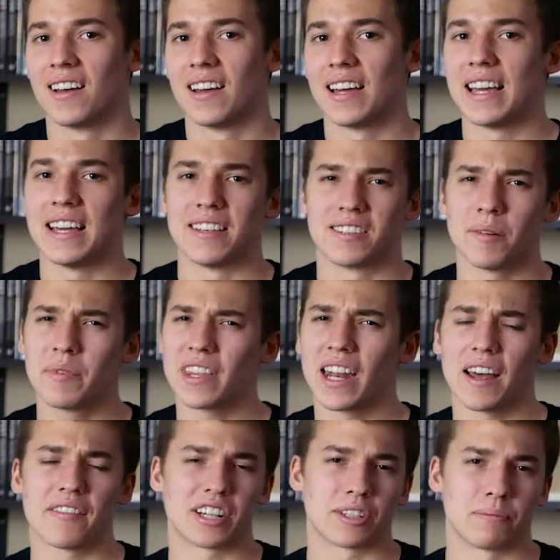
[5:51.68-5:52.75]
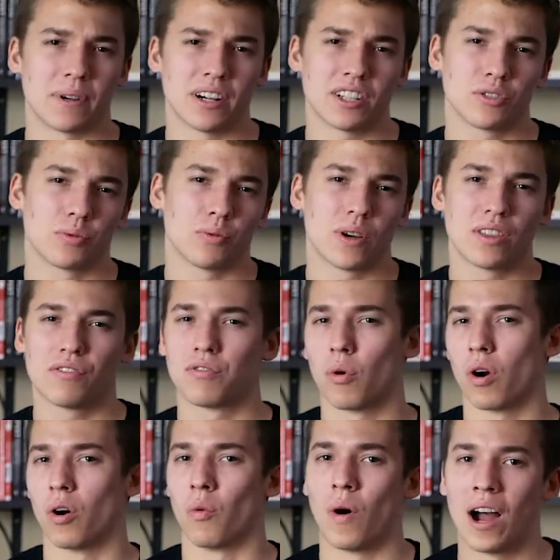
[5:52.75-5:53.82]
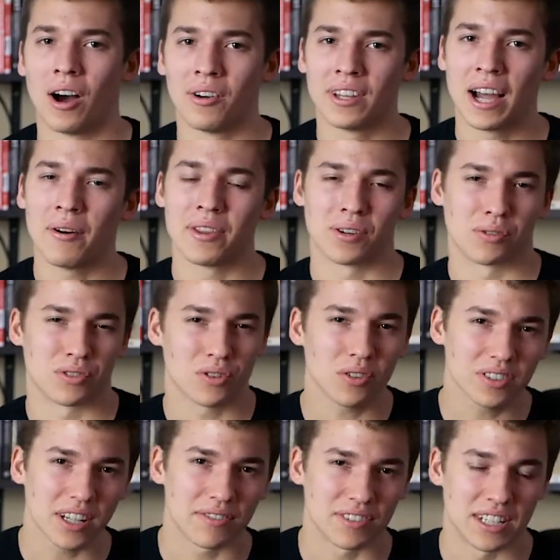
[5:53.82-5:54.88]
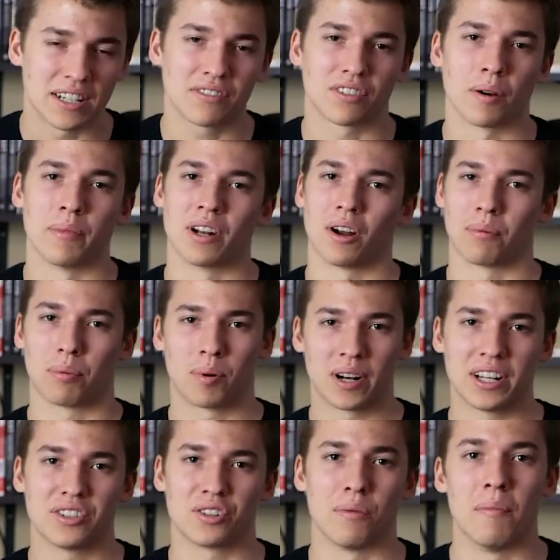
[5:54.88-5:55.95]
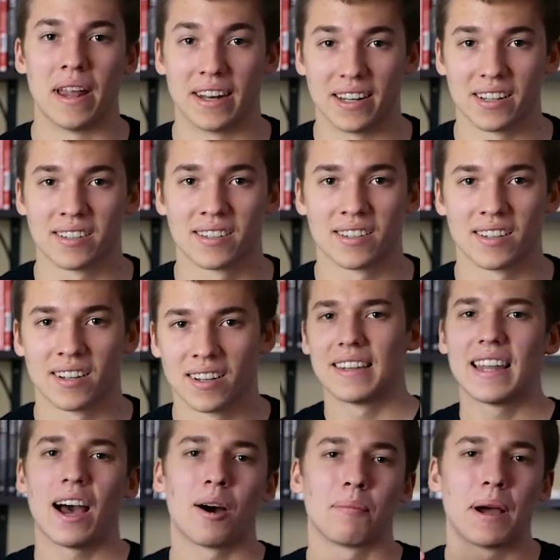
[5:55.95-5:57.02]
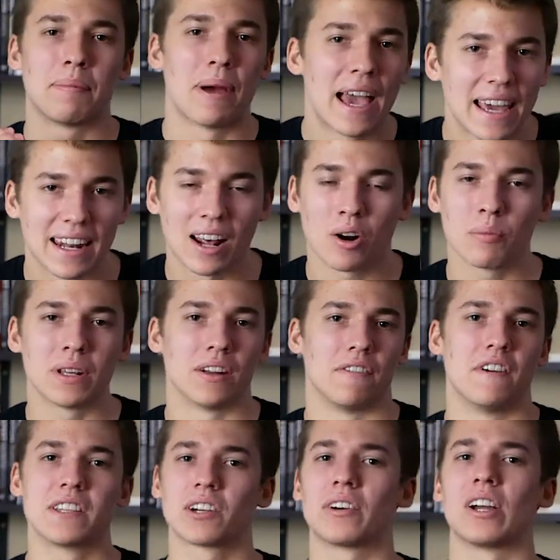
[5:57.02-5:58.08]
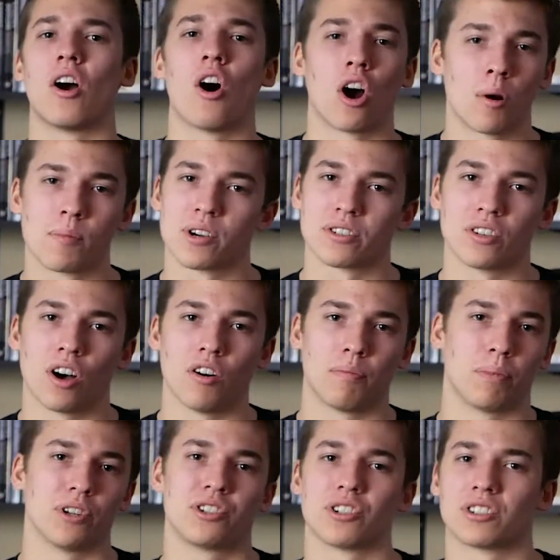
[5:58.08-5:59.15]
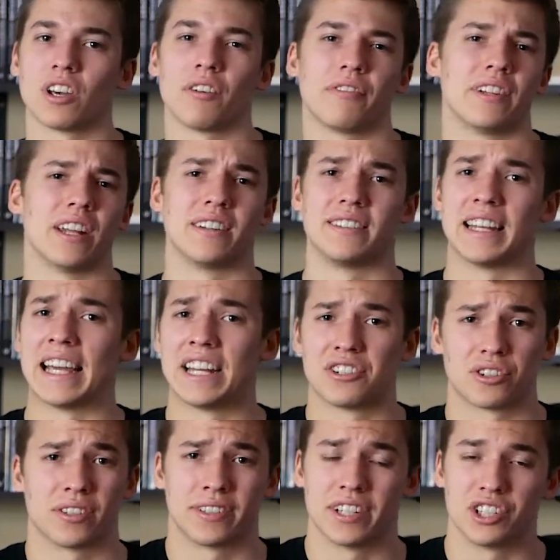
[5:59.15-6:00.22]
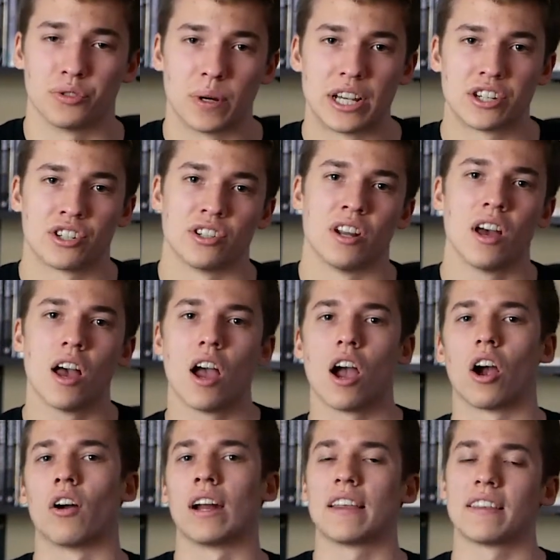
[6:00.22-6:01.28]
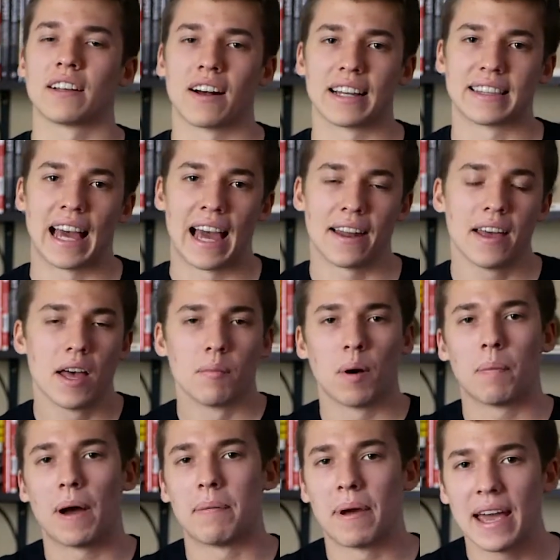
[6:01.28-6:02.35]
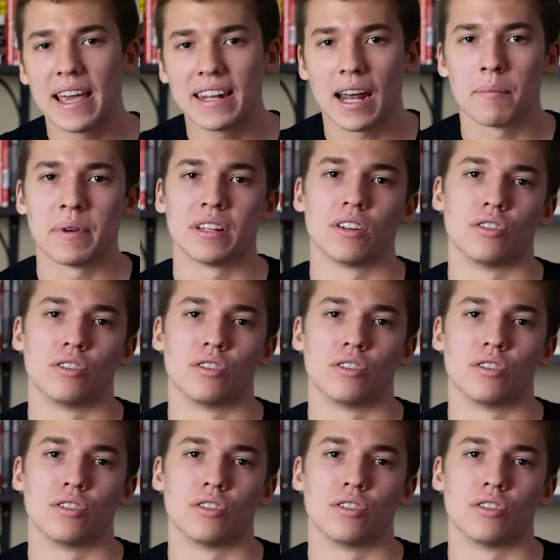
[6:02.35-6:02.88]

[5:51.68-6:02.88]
is something that I've experienced with for a while now, and the results I've seen from it are pretty tremendous. Now, by pain, I don't mean to physically harm yourself, put yourself in a dangerous situation, or anything like that. But by pain, I mean to